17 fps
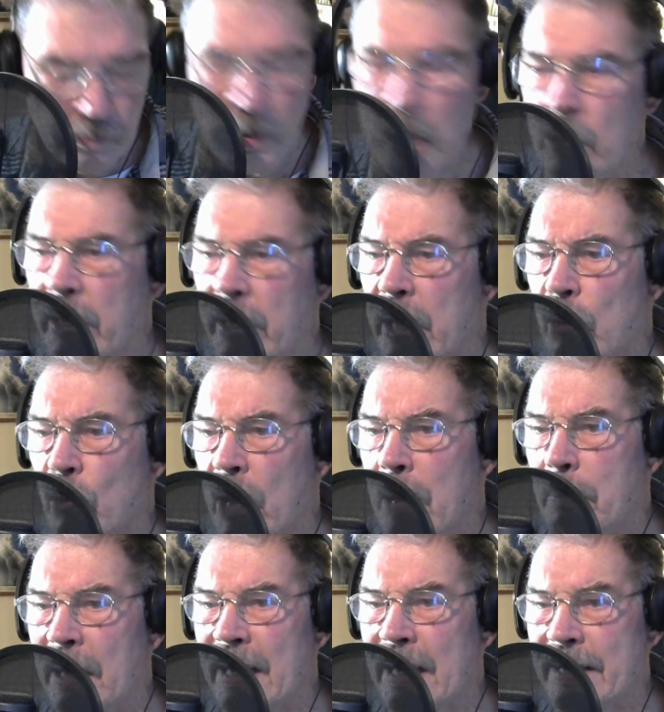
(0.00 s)

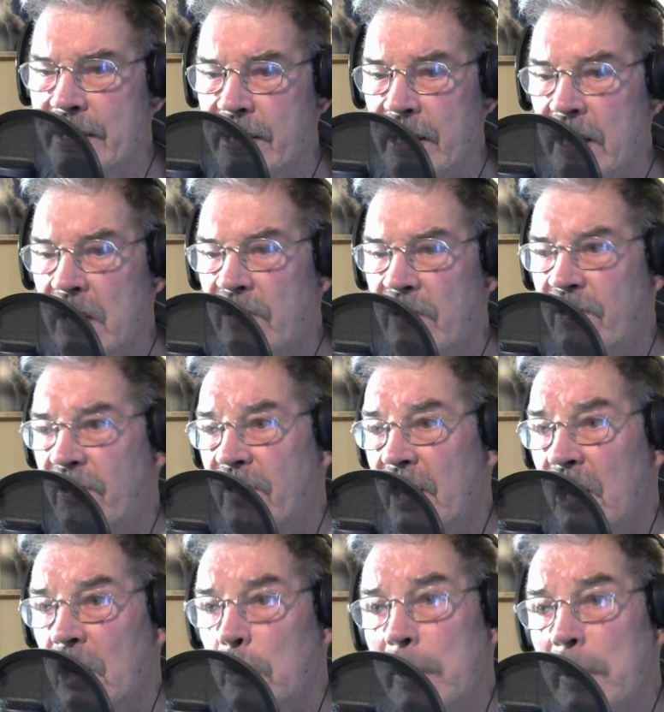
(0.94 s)
Rabbi Ted
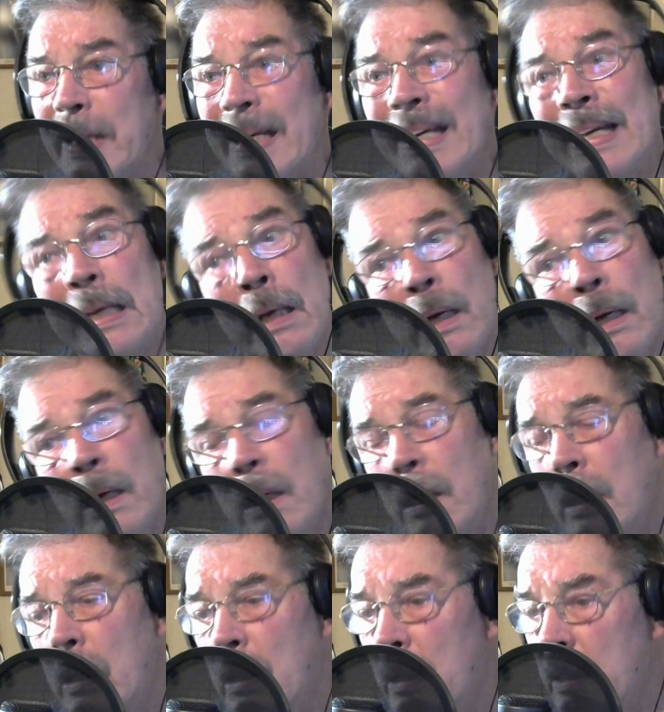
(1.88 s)
Feldman,
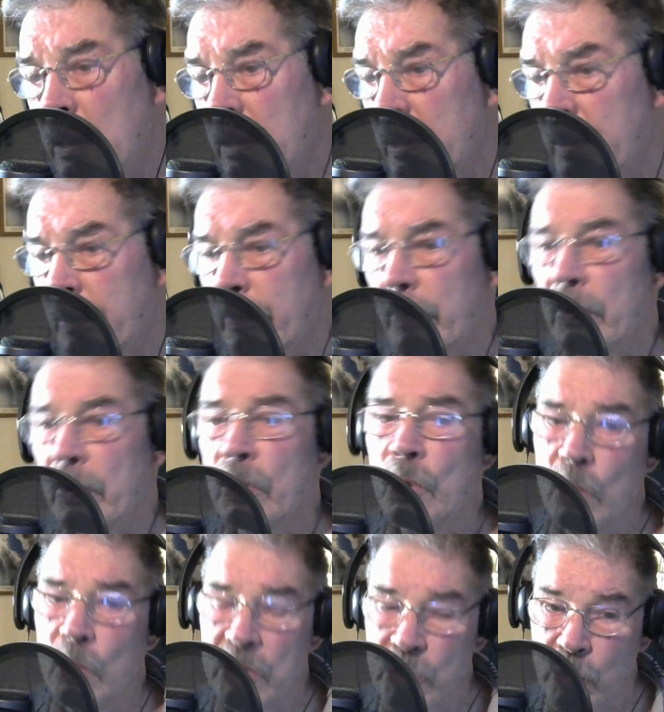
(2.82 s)

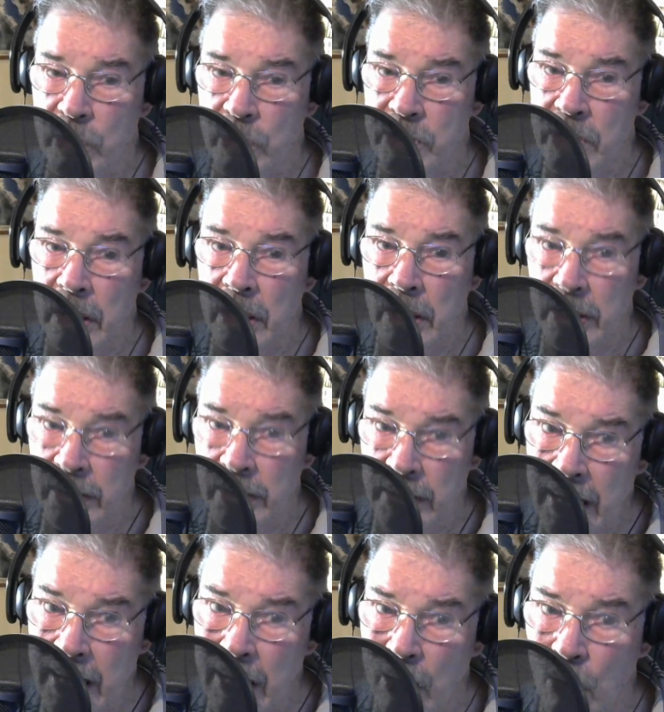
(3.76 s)
who is retired
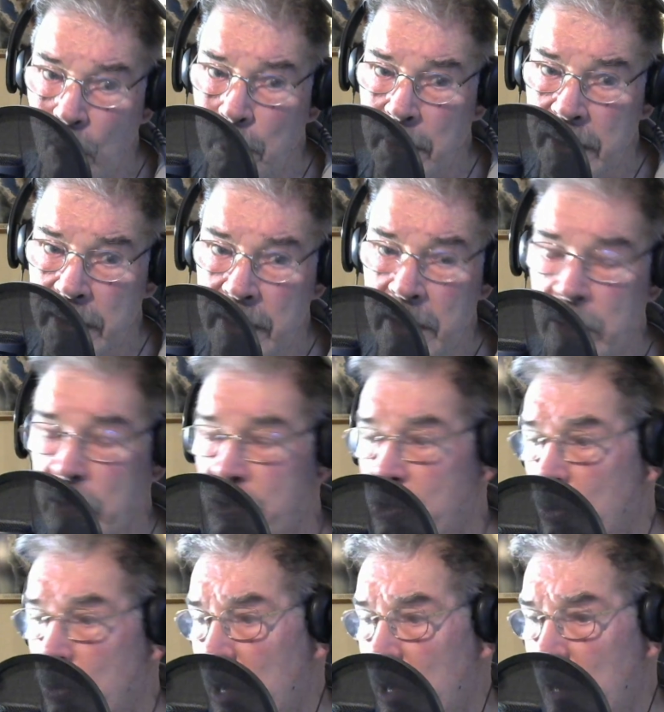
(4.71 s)
now, but he was
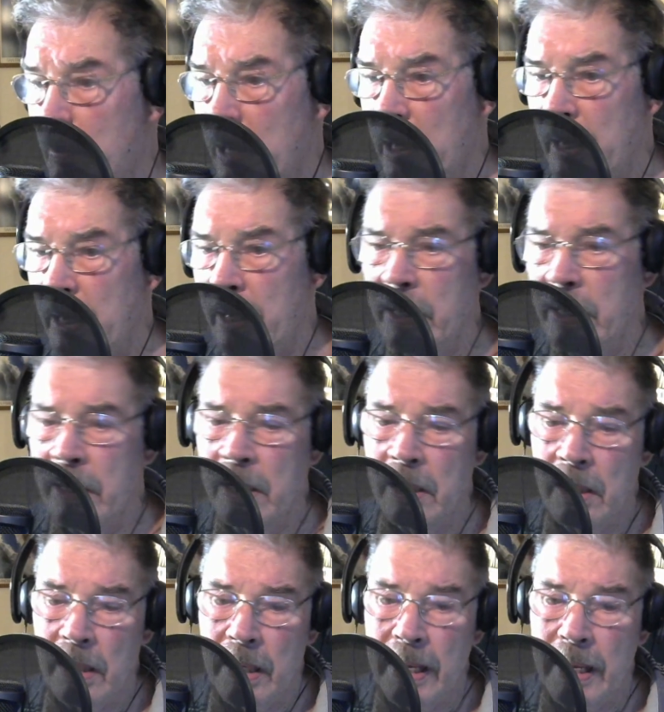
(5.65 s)
the rabbi
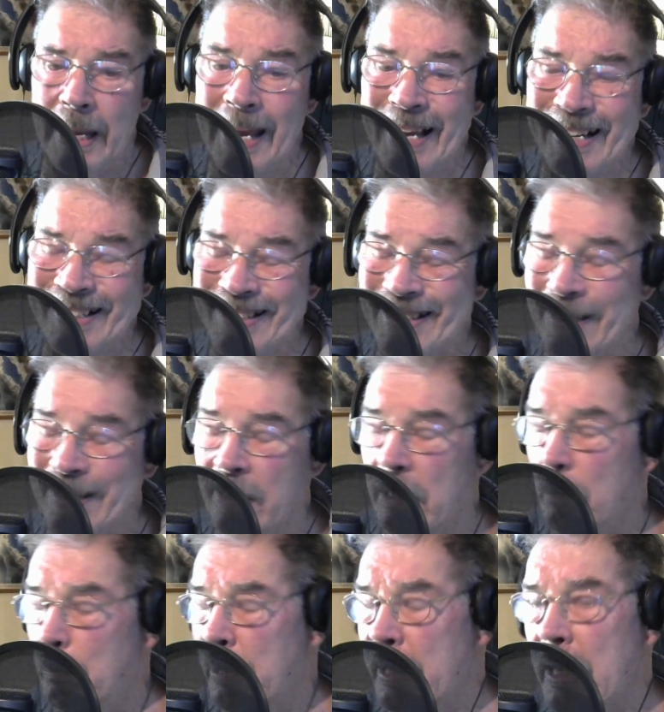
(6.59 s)
at
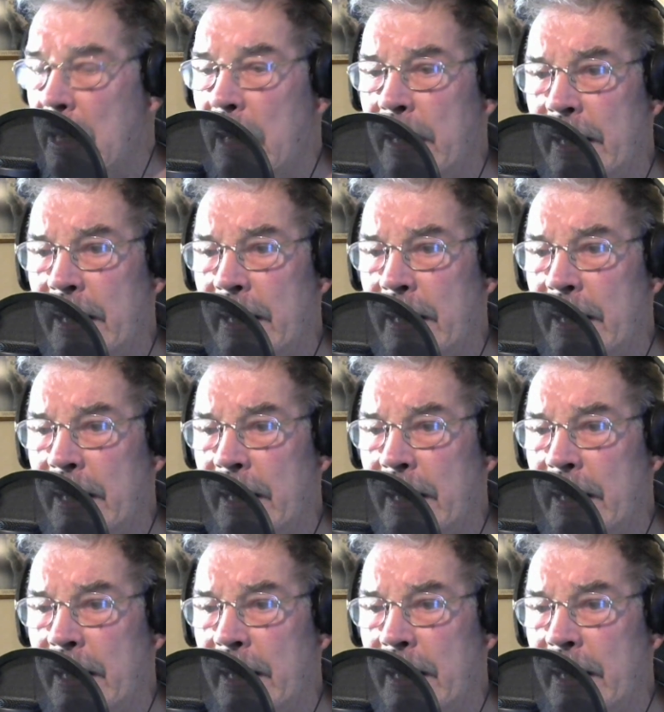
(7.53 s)
B'nai